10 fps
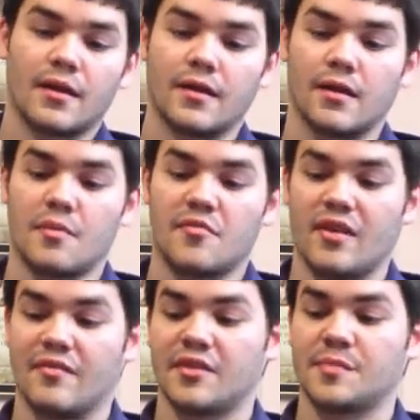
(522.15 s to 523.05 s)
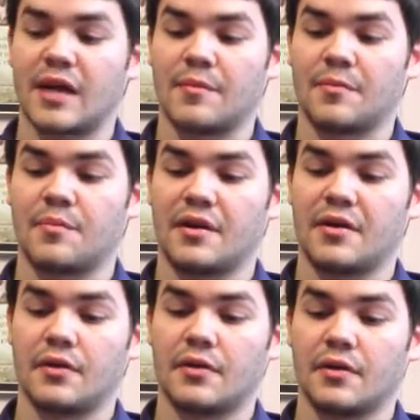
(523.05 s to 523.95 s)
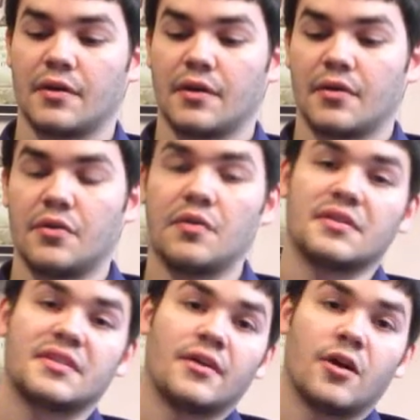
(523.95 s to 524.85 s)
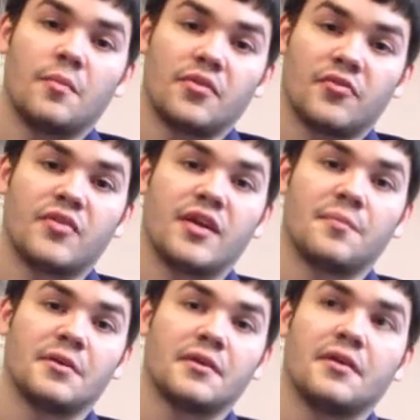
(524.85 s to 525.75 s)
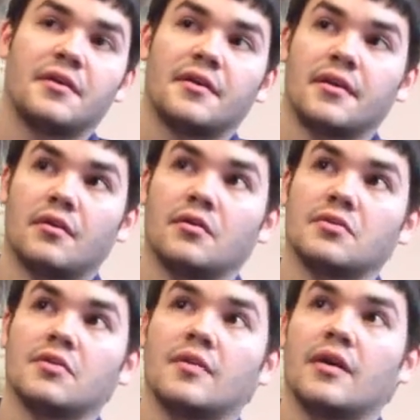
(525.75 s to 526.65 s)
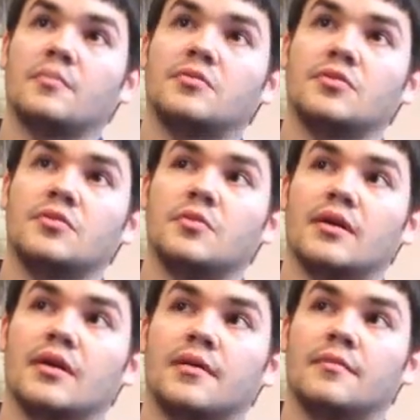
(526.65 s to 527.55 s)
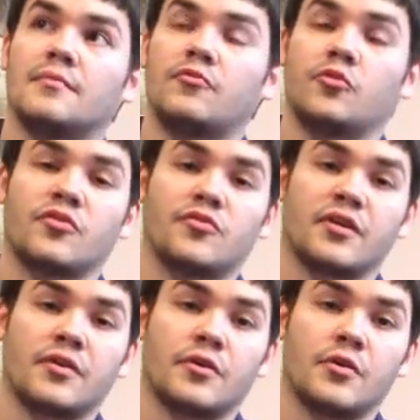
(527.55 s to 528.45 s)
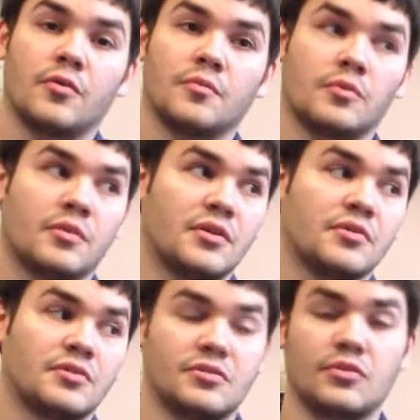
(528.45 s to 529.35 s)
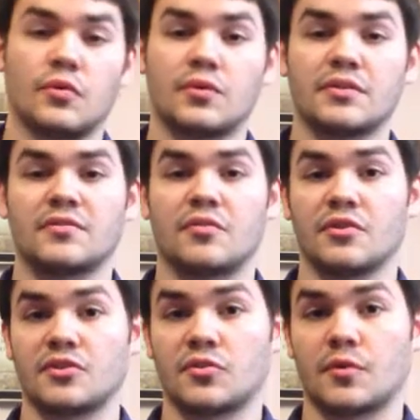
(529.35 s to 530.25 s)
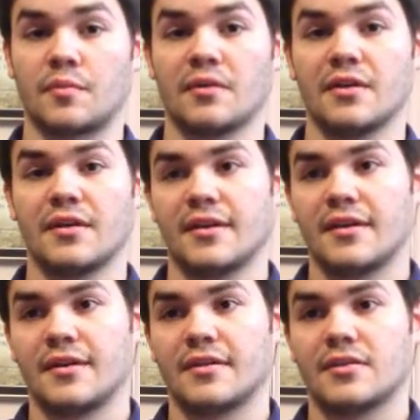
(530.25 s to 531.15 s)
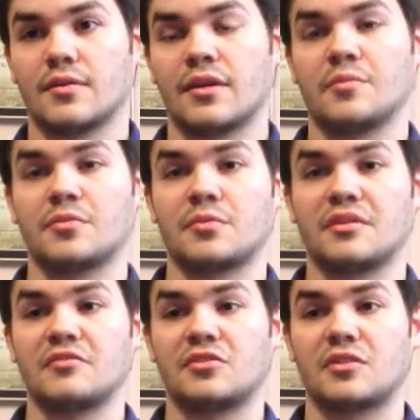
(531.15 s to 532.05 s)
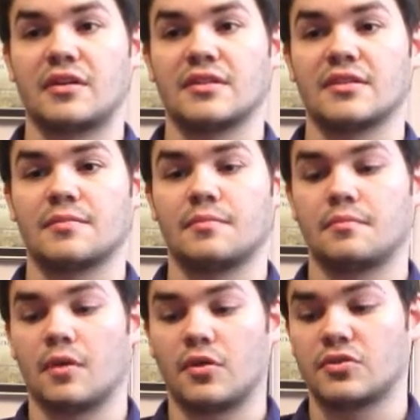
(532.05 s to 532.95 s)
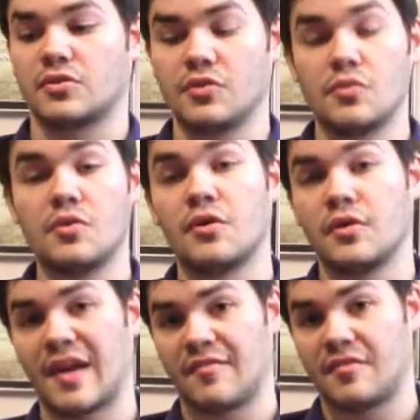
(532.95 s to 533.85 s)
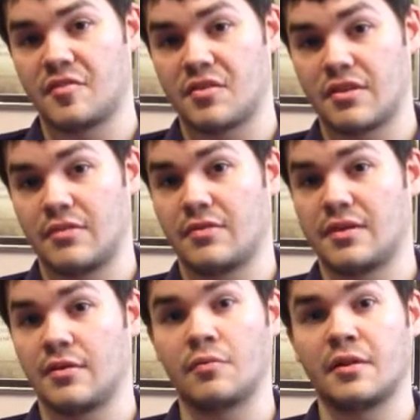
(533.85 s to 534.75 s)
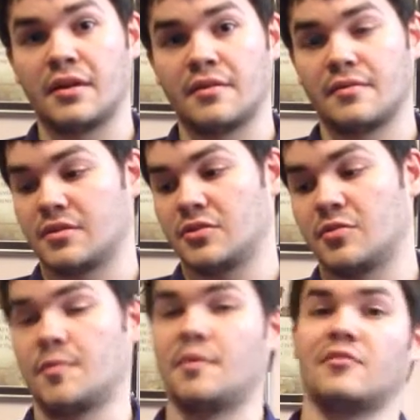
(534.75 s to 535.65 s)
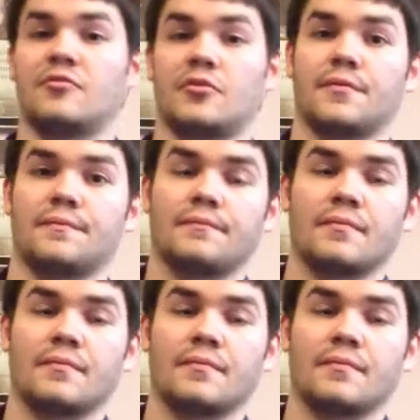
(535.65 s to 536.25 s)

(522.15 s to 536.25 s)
If you have this pack prepared, you can stay home with your family and also help to fortify your home, your windows and your doors for the storm. So it helps relieve stress. Also, you have everything you need already because you're prepared for it.